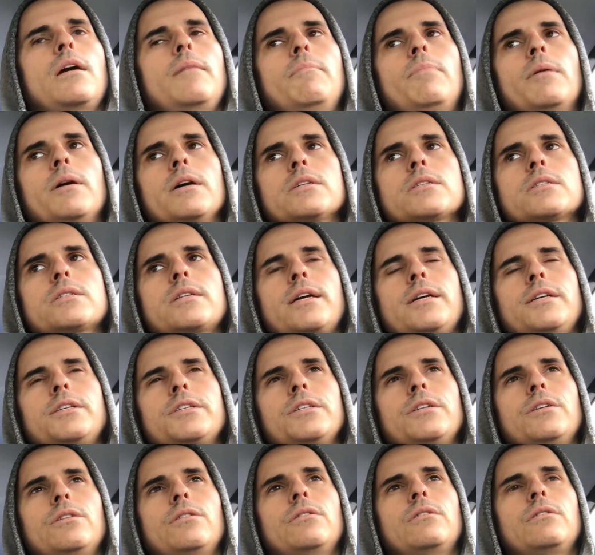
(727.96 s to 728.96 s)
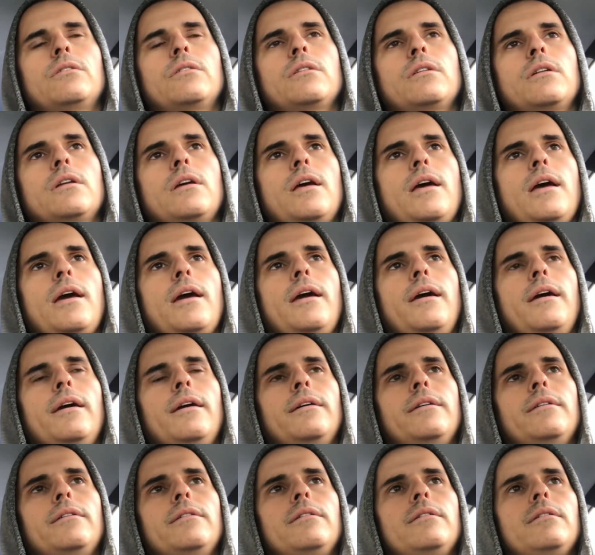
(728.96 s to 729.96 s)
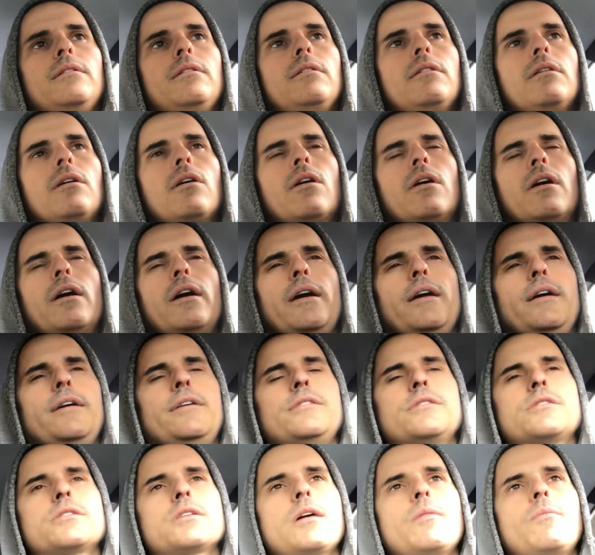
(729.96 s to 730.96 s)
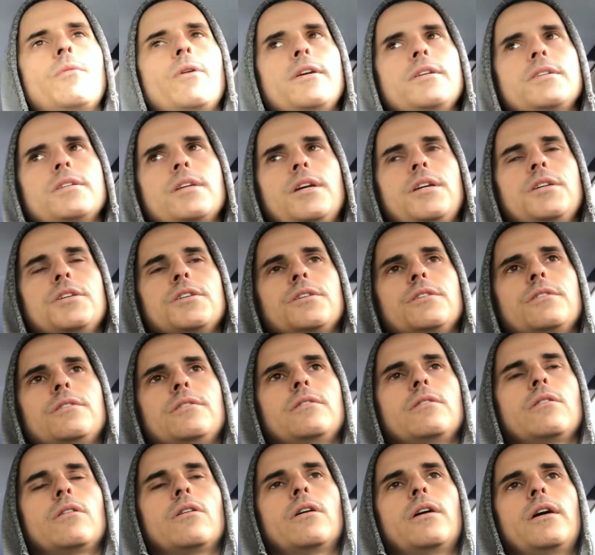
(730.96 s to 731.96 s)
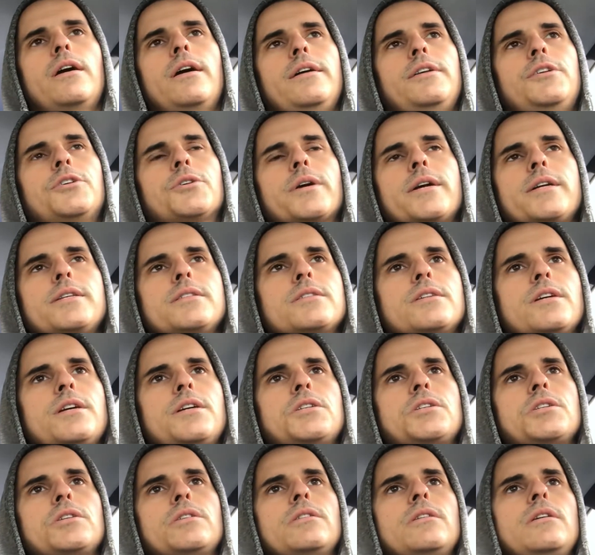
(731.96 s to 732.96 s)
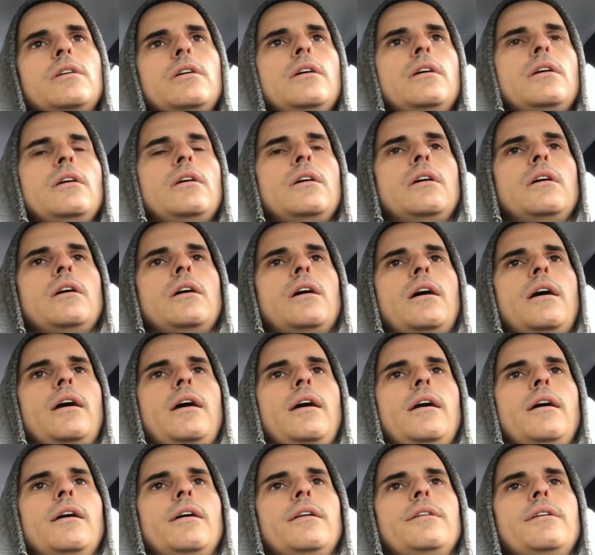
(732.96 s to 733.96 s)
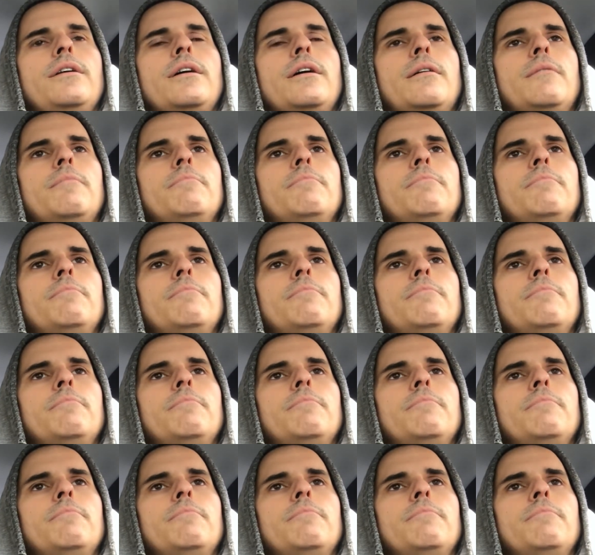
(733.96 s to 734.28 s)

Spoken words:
bus station or a subway station or a train station, and